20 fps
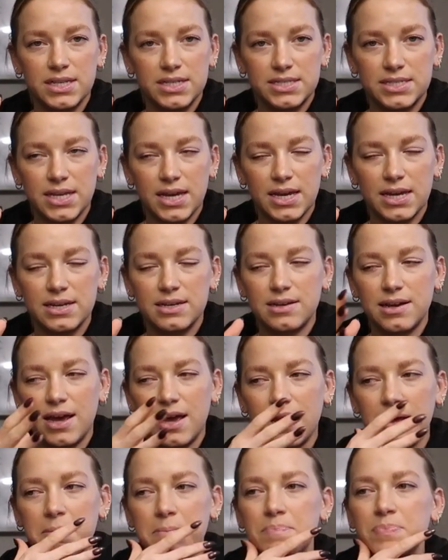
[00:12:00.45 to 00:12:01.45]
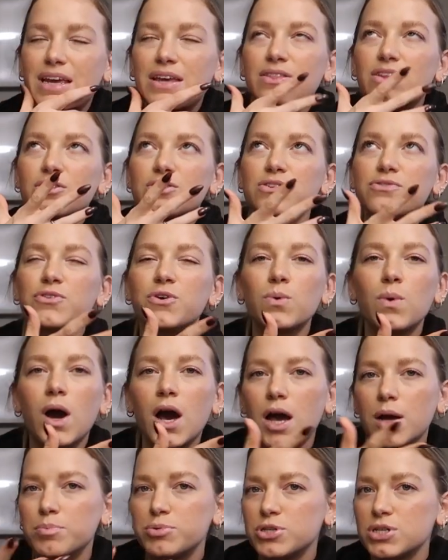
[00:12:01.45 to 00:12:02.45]
this second day. There's a few
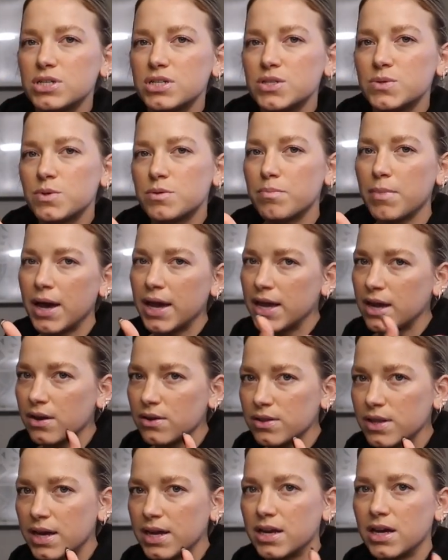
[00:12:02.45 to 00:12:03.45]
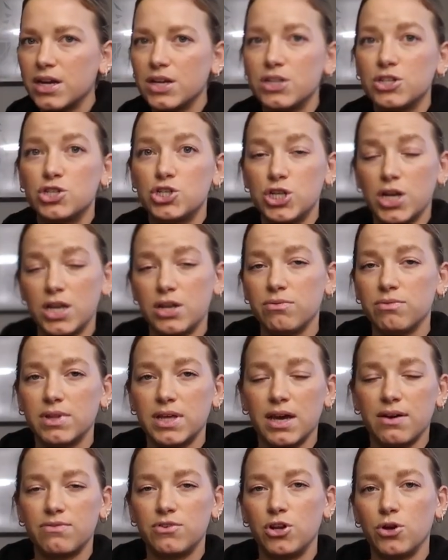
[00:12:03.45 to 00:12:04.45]
options with my airline. I
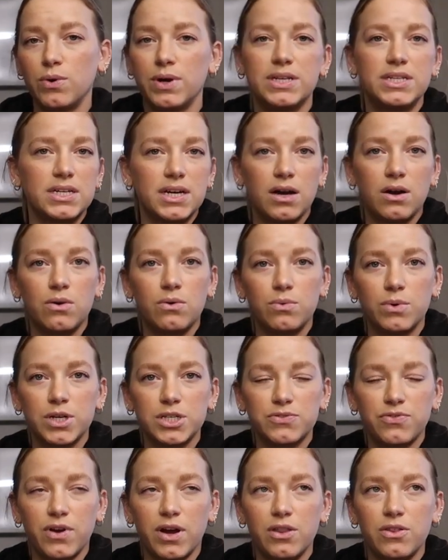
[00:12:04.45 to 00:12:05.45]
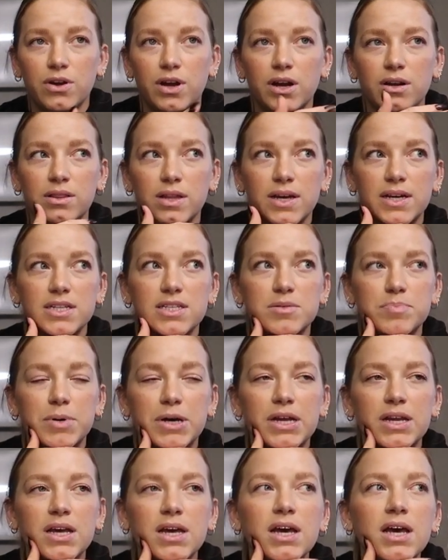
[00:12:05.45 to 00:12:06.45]
genuinely have no idea how it works for other airlines,
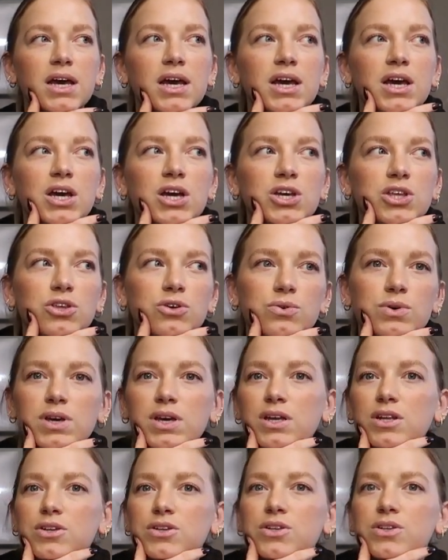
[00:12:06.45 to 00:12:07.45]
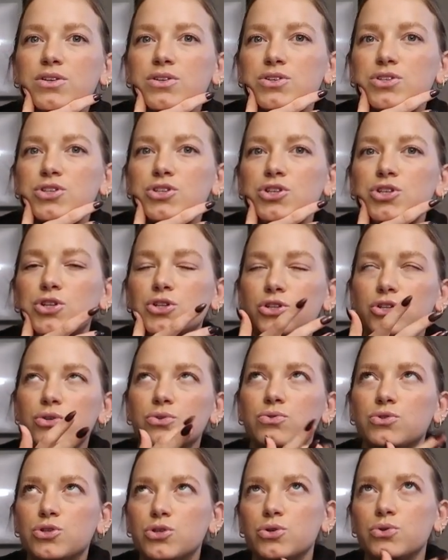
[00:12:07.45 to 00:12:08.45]
but you can
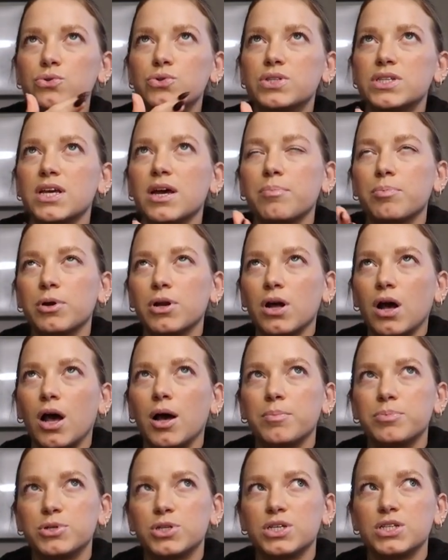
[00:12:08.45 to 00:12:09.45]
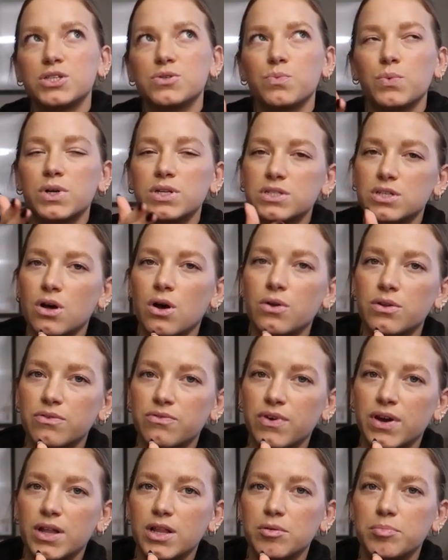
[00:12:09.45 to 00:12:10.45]
do two separate options. One's called
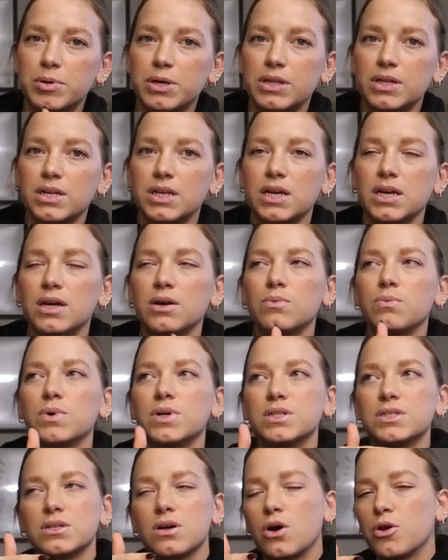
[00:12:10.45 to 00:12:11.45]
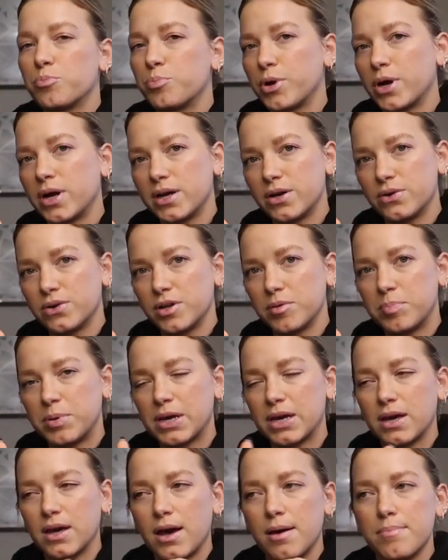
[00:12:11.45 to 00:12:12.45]
availability, one's called priority
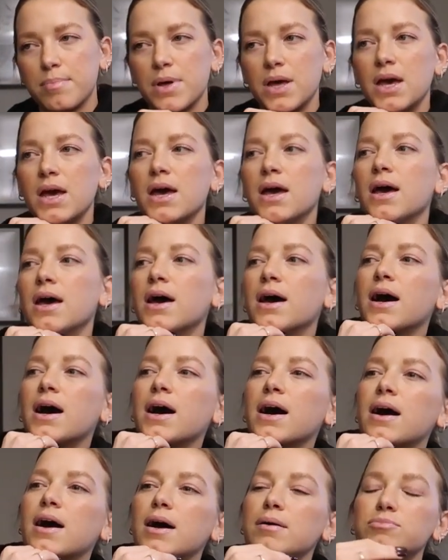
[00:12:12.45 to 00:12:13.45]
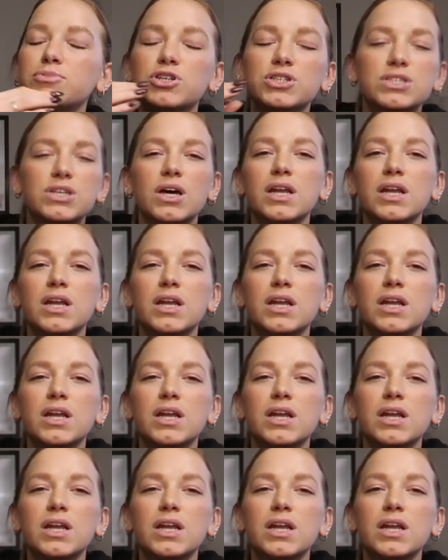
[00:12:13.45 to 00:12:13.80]
pickup. I'm just